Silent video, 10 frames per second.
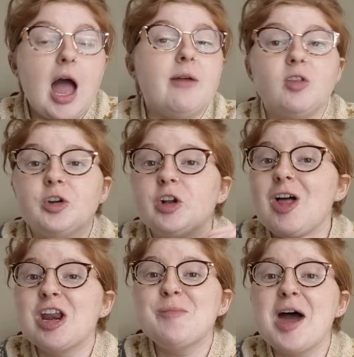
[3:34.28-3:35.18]
I've learned a
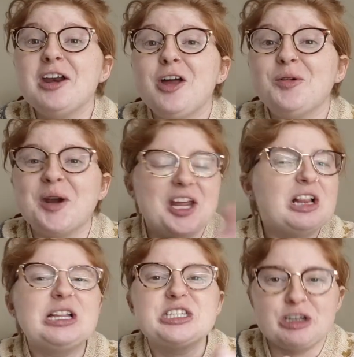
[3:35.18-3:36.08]
lot about it
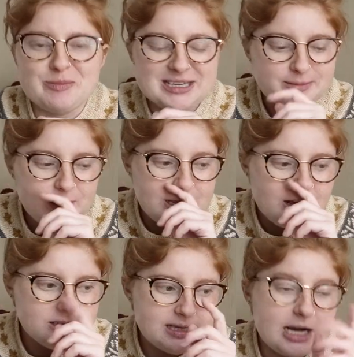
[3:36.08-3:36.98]
already. Let's learn about something
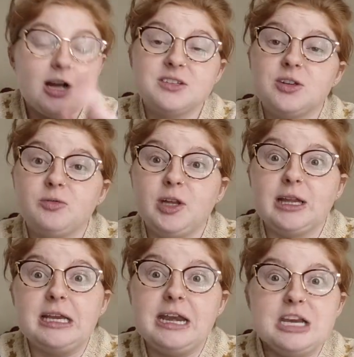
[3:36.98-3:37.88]
else. And I also really
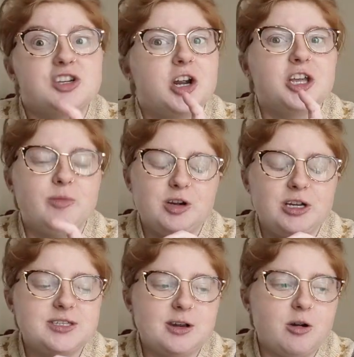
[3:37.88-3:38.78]
like nature
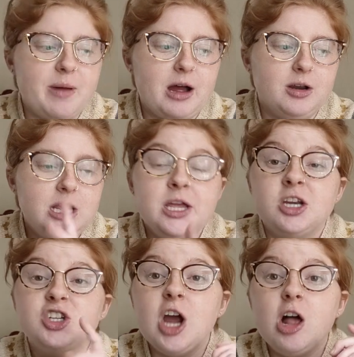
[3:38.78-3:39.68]
documentaries, so about
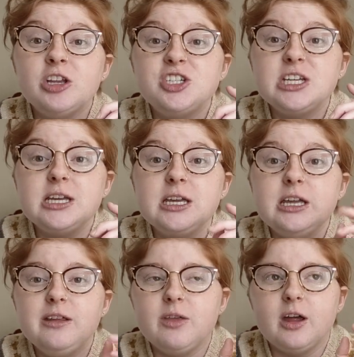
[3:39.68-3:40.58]

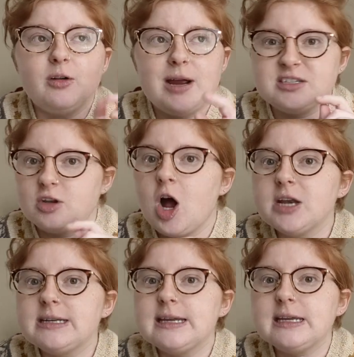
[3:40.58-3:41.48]
geology, the rise of the
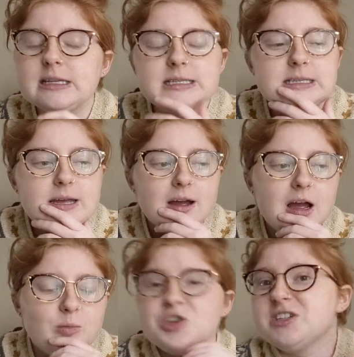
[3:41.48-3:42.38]
continents,
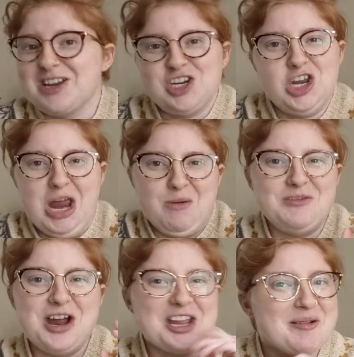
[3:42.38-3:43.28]
which is actually the name
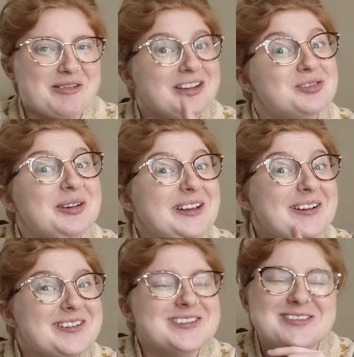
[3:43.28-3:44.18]
of a documentary. It's really
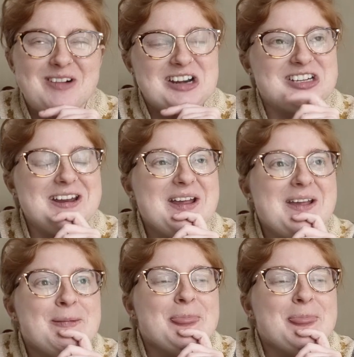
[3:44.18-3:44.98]
good. You should watch it.